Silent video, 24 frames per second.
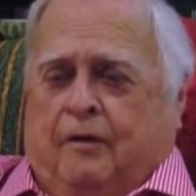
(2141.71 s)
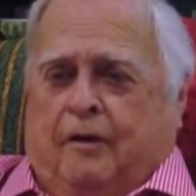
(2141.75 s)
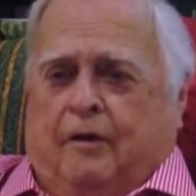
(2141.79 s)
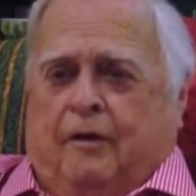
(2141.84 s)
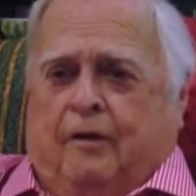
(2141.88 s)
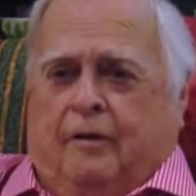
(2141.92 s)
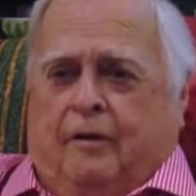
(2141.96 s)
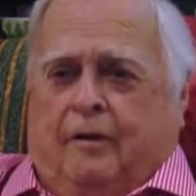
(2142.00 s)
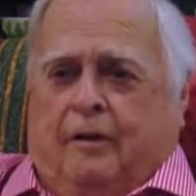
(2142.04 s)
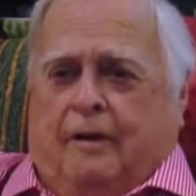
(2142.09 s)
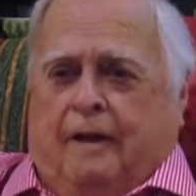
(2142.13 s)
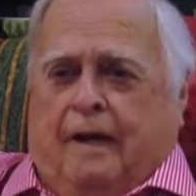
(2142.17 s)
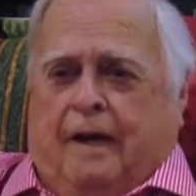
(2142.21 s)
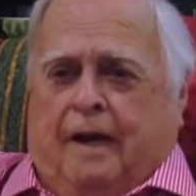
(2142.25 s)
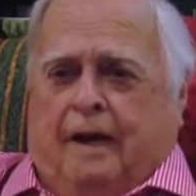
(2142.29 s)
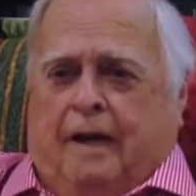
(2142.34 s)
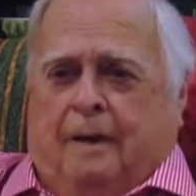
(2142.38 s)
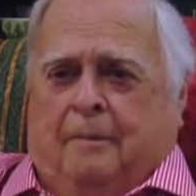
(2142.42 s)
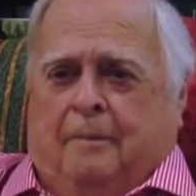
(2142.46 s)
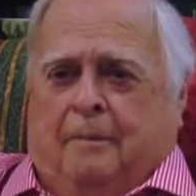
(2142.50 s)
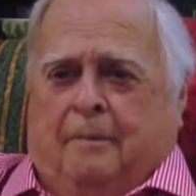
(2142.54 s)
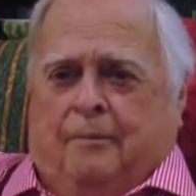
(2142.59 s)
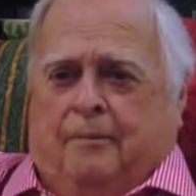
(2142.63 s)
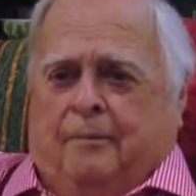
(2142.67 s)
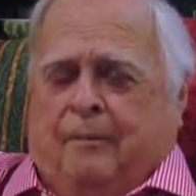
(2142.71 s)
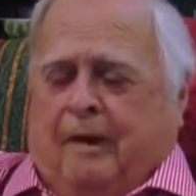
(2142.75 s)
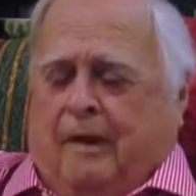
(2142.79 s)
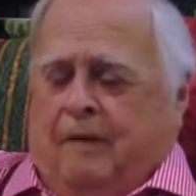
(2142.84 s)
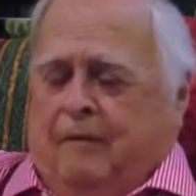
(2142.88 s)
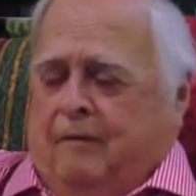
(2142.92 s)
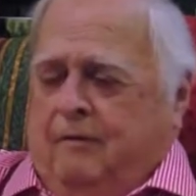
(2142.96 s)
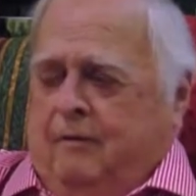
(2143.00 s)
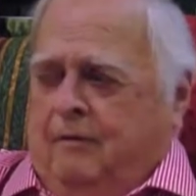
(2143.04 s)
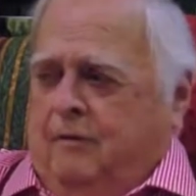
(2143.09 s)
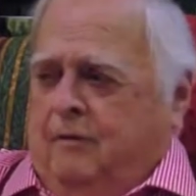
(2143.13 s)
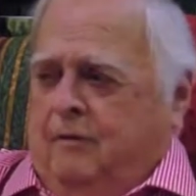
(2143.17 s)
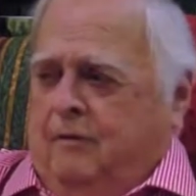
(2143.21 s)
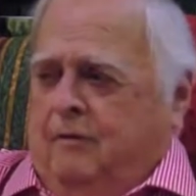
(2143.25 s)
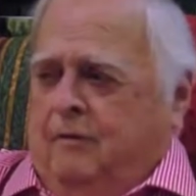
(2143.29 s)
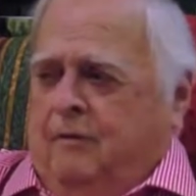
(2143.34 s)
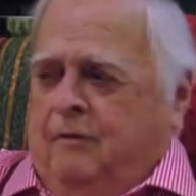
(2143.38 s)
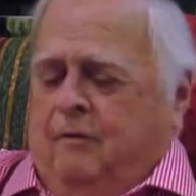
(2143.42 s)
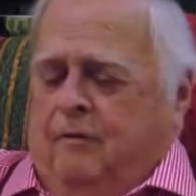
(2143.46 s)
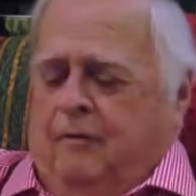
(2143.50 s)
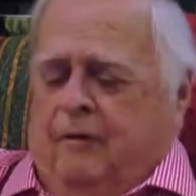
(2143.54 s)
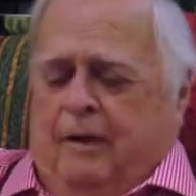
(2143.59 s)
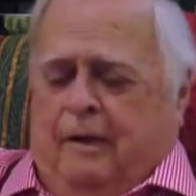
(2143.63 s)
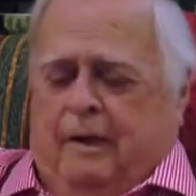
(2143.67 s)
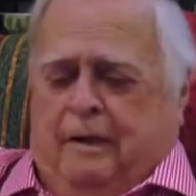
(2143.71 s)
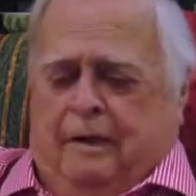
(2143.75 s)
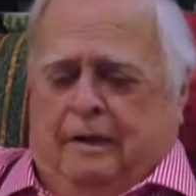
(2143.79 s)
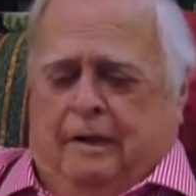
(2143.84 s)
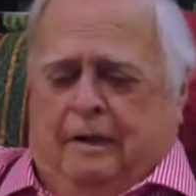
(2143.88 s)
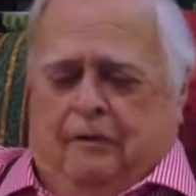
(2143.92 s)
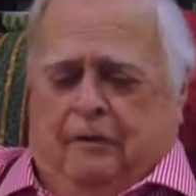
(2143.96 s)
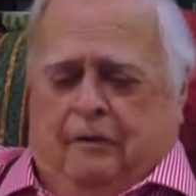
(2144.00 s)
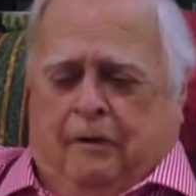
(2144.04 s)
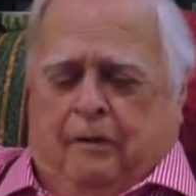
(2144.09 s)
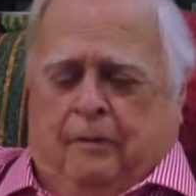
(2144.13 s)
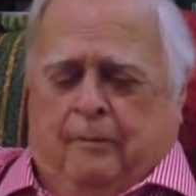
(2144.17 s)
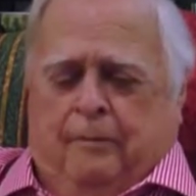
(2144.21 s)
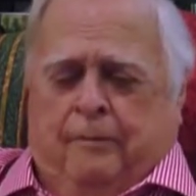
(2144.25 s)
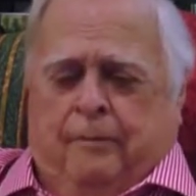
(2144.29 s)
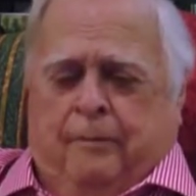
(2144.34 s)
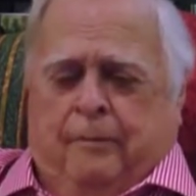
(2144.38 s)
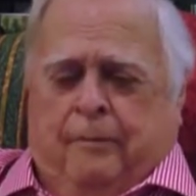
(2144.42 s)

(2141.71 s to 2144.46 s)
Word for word: all the time, very difficult.